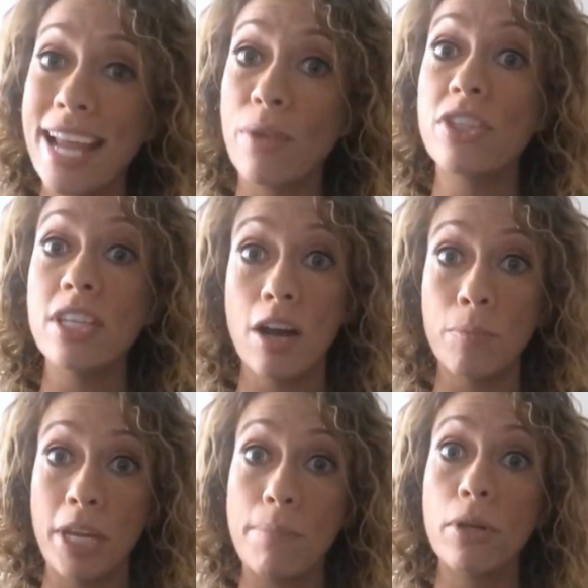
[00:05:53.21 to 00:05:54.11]
out to
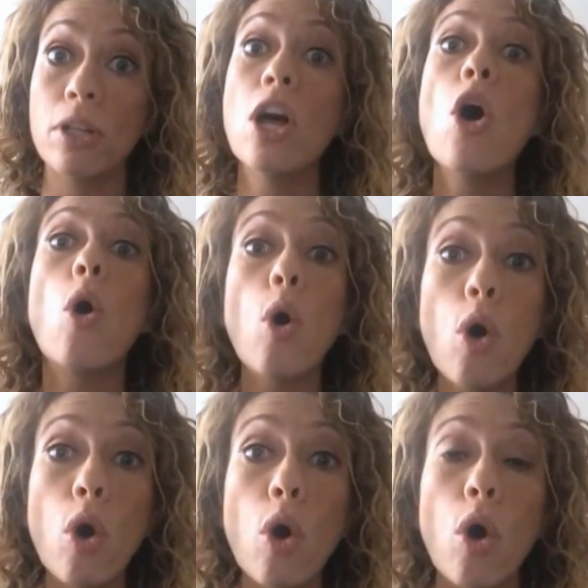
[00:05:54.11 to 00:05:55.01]
young people,
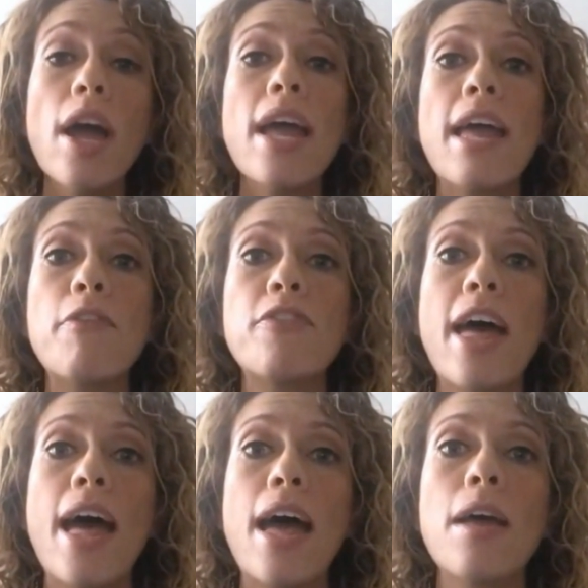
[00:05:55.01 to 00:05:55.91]
or if
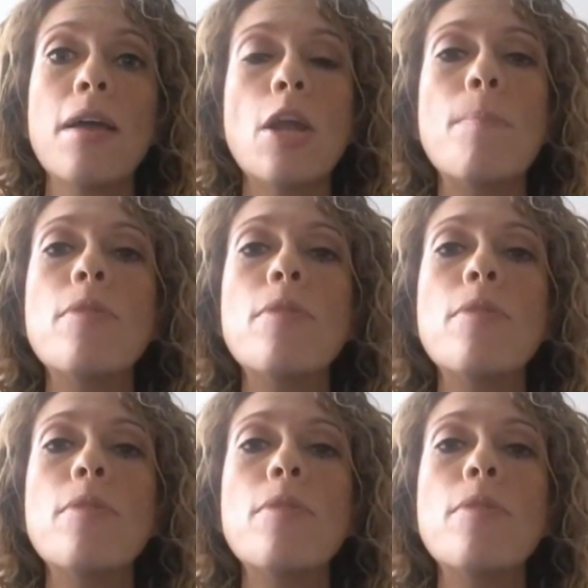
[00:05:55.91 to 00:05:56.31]
they're,